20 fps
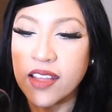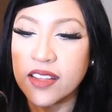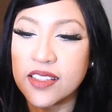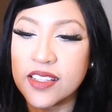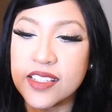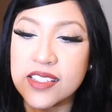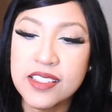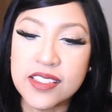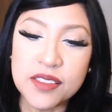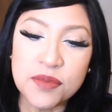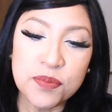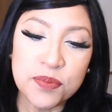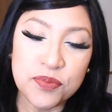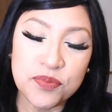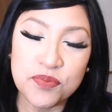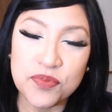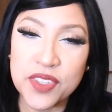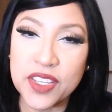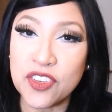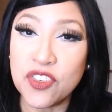This is,
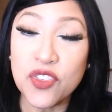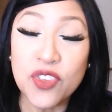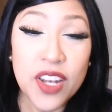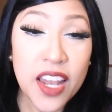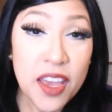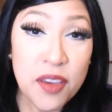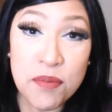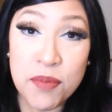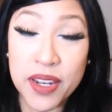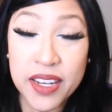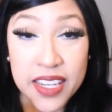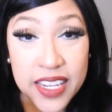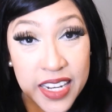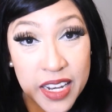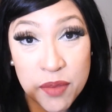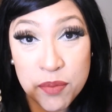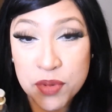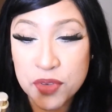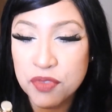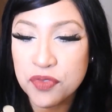if you like
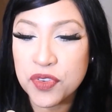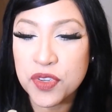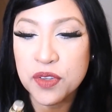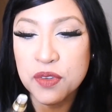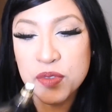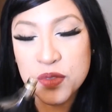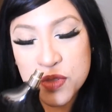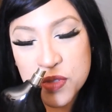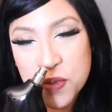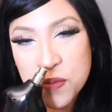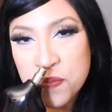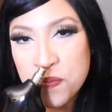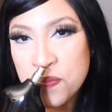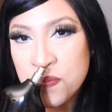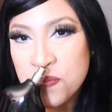vanilla perfumes,